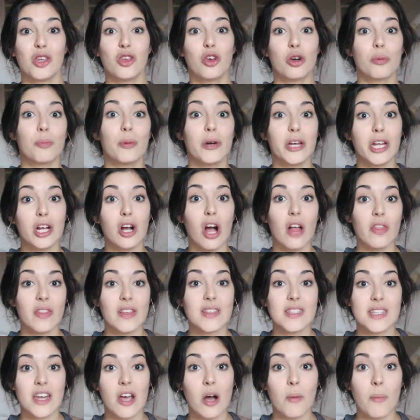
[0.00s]
You're putting on
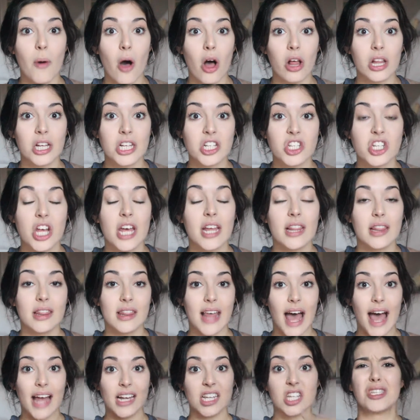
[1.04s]
this nail polish,
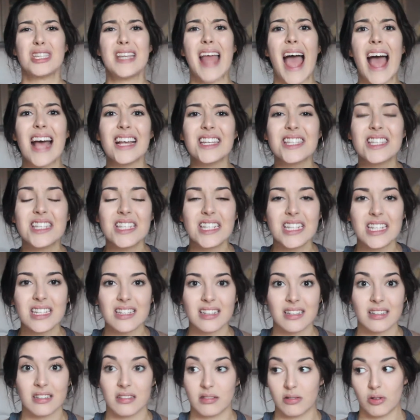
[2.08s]
that
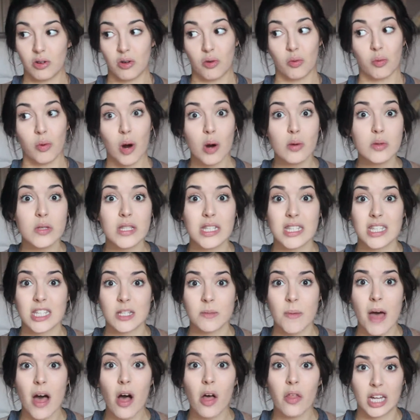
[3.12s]
nasty, gross
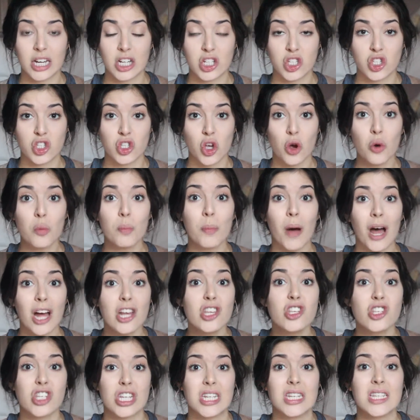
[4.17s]
smell that is so
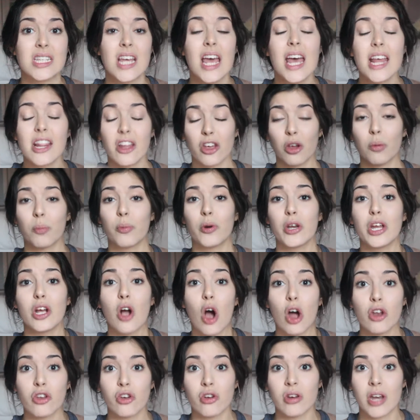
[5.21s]
pungent that you're putting
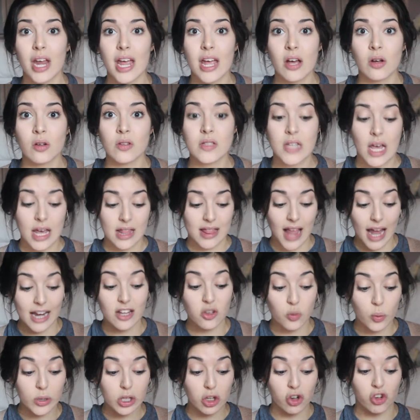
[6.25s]
on your nails. That
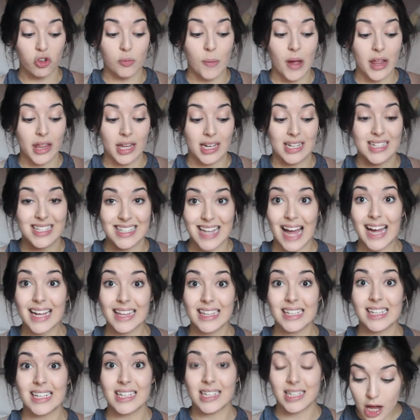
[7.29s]
is what you're smelling,
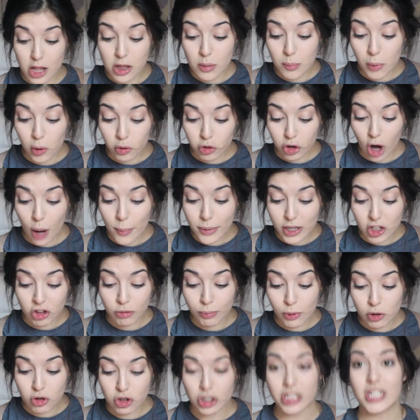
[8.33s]
xylene. And the most common
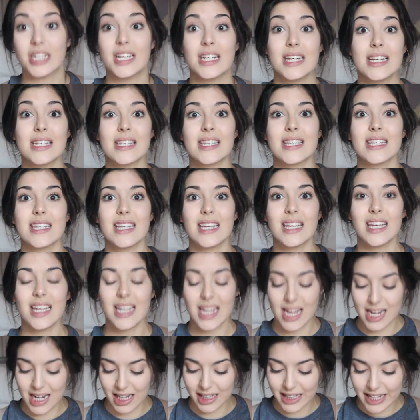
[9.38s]
exposure is
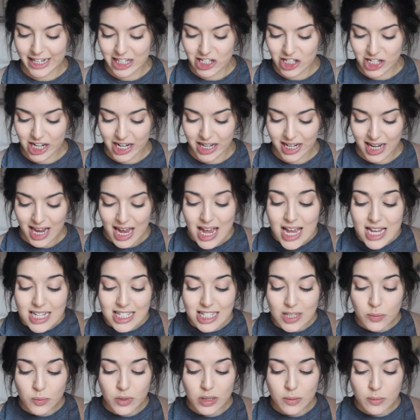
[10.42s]
inhalation.
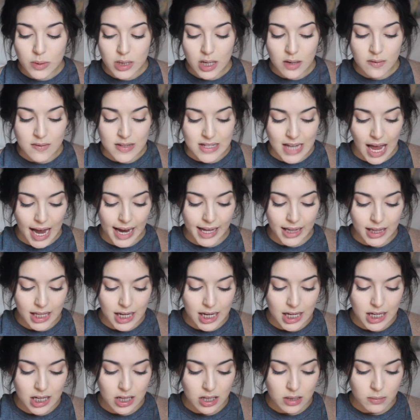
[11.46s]
Symptoms of
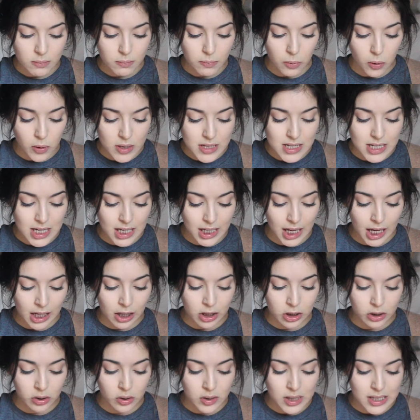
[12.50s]
xylene poisoning
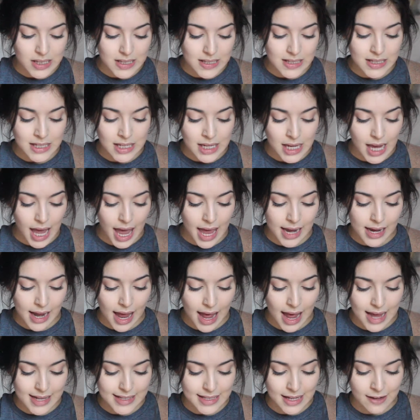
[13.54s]
include C and
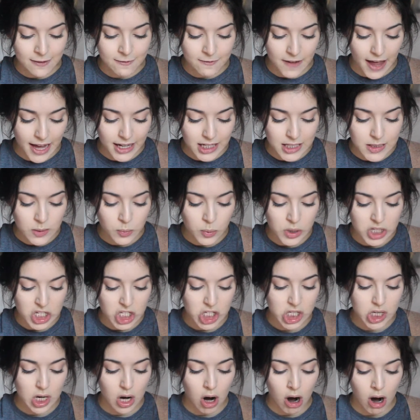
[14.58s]
S effects,
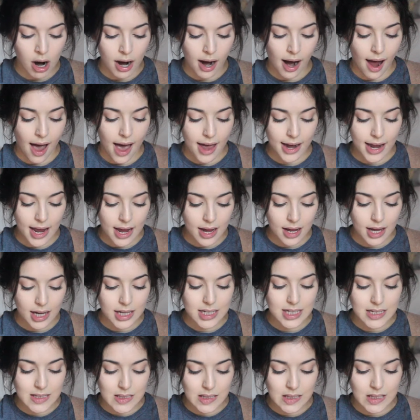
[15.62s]
which are headache,
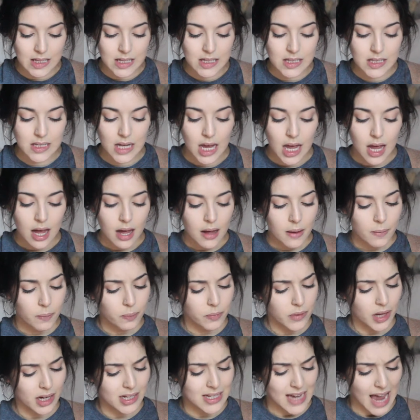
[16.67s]
dizziness,
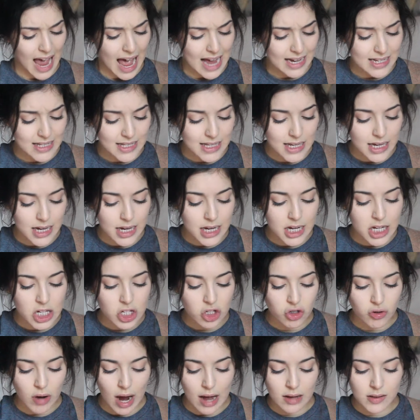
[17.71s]
ataxia,
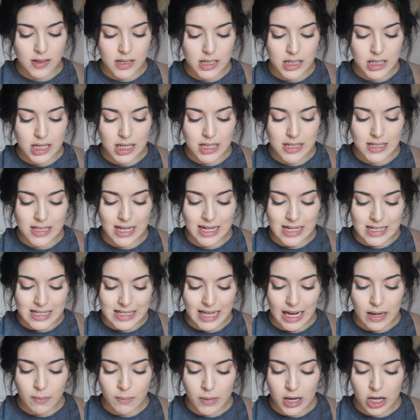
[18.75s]
drowsiness,
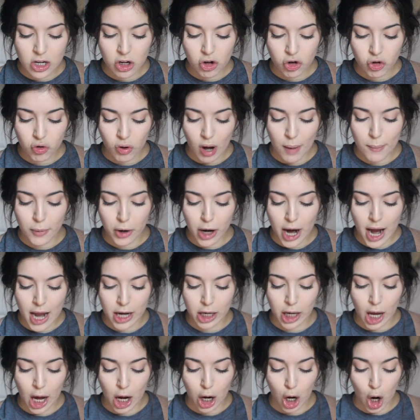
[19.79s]
excitement, tremor,
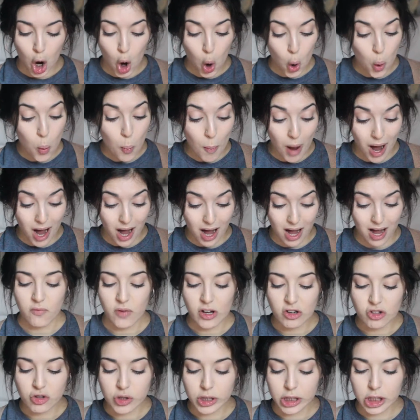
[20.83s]
and a coma.
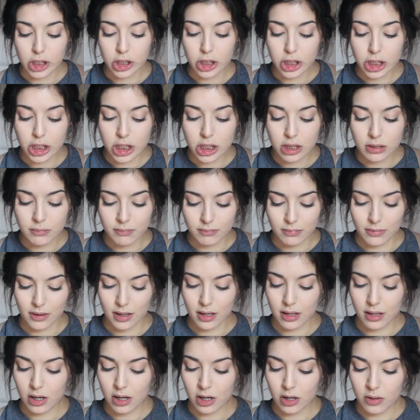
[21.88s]
Ventricular
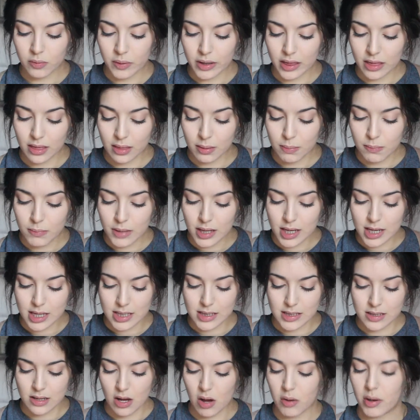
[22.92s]

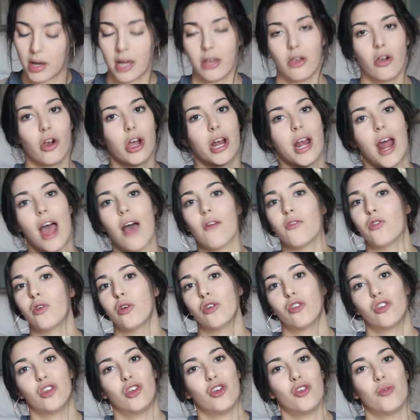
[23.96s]
arrhythmias. Okay, you're gonna have to
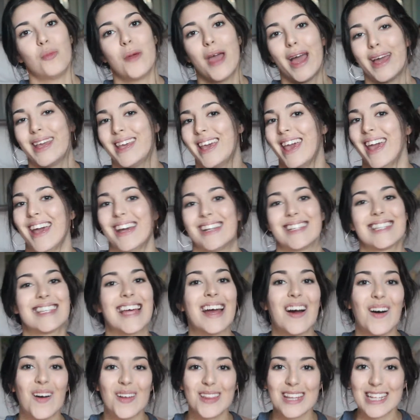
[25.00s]
excuse me, I can't
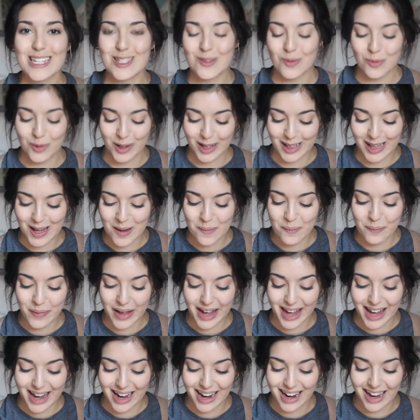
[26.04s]
say all these really
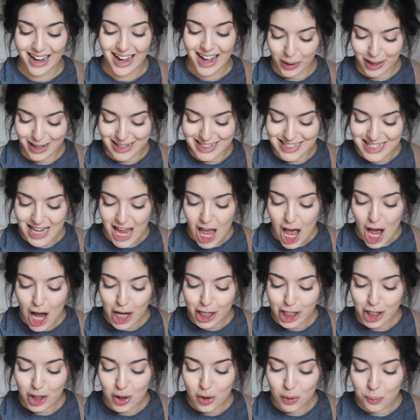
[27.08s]
big words.
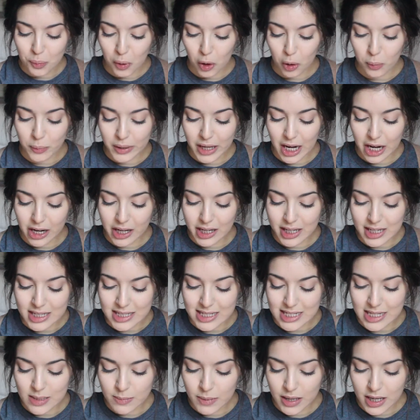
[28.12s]
Acute pulmonary
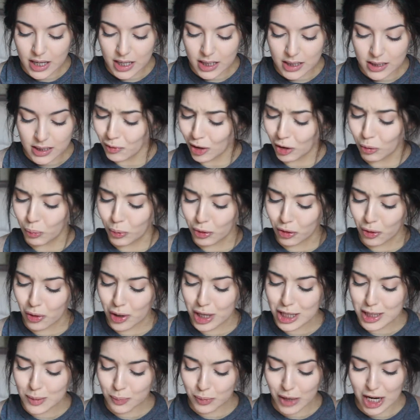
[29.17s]
edema,
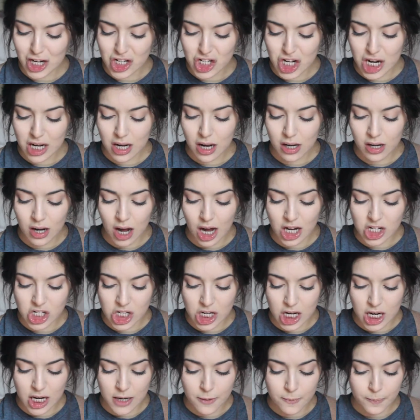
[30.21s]
respiratory depression,
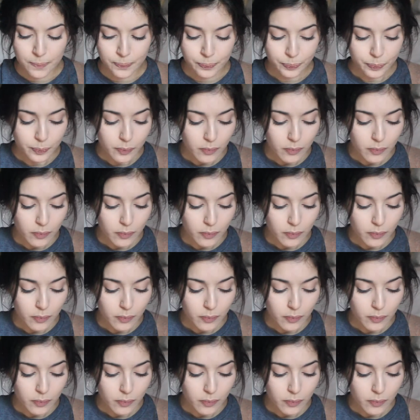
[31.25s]
nausea,